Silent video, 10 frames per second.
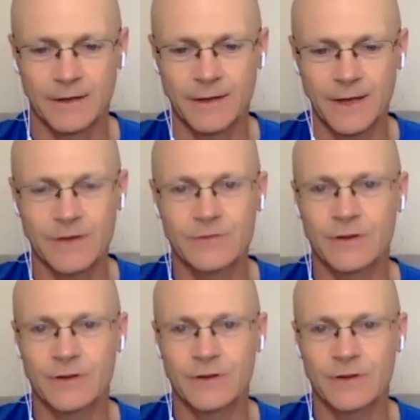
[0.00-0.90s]

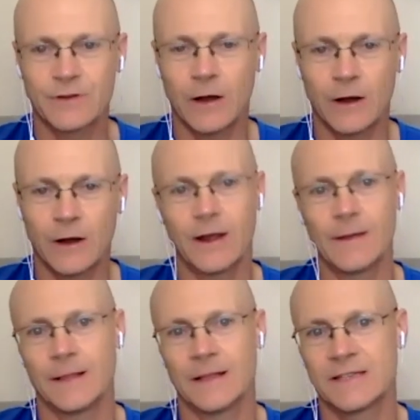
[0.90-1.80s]
interest on that car
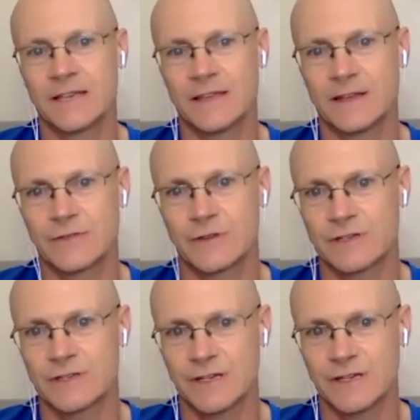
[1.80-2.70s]
and let's say the interest
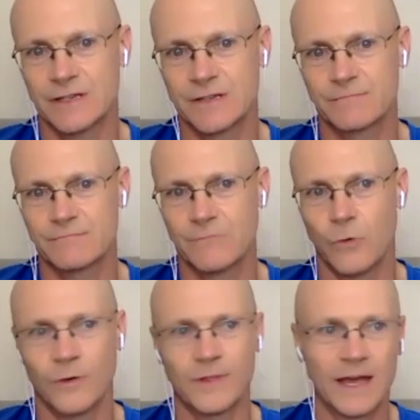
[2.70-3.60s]
is more
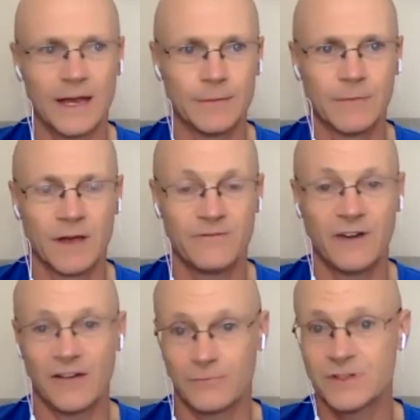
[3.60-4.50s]
than
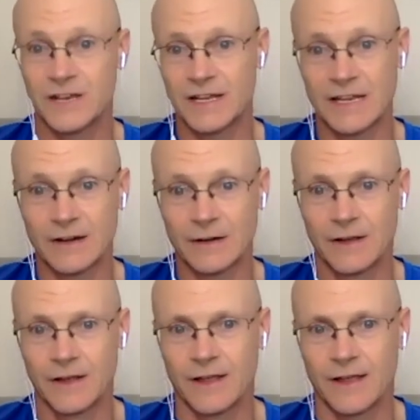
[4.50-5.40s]
5% a year,
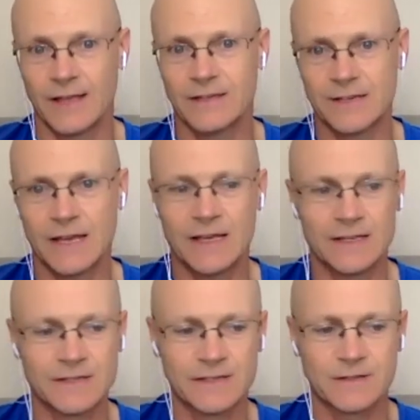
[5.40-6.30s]
in
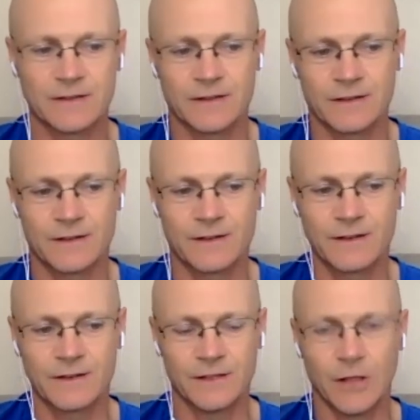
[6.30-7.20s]
today's
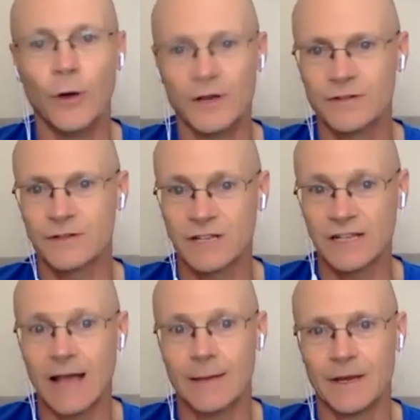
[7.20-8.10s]
low interest
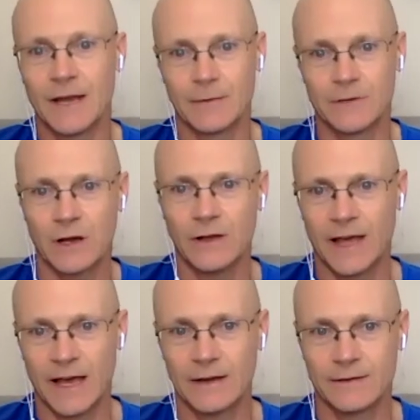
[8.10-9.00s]
climate, I would call
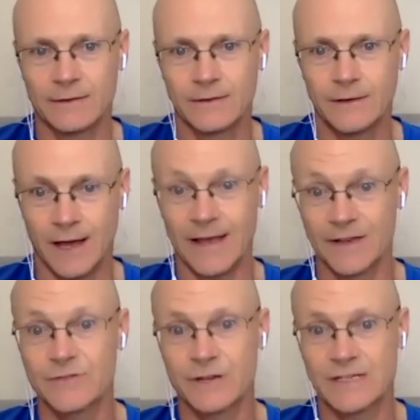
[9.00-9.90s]
that high
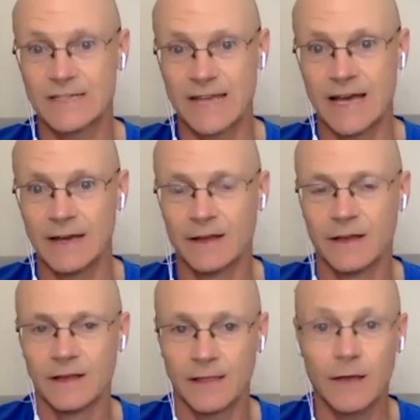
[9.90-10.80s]
interest debt.
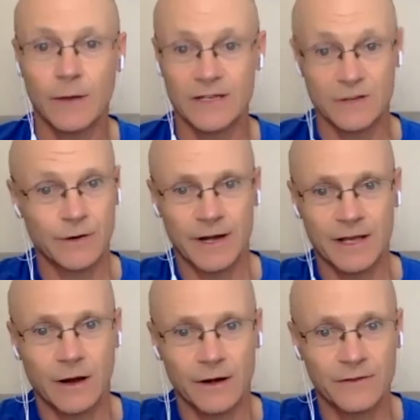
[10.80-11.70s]
Likewise, a credit
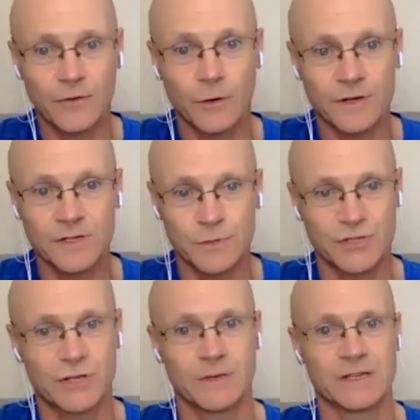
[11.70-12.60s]
card, of course, which
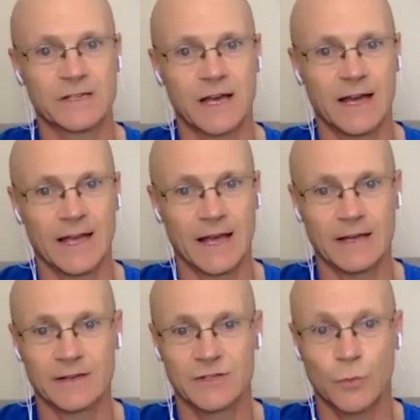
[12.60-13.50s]
could be as high
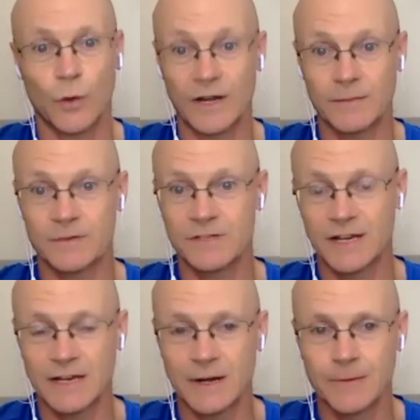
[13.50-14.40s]
as 20% a
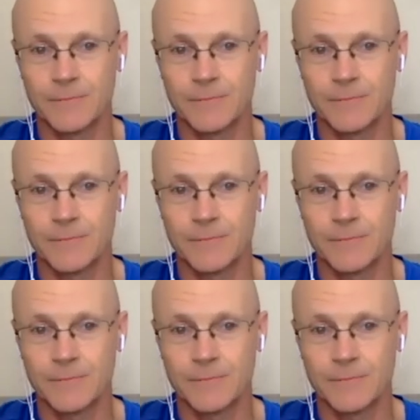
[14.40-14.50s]
year.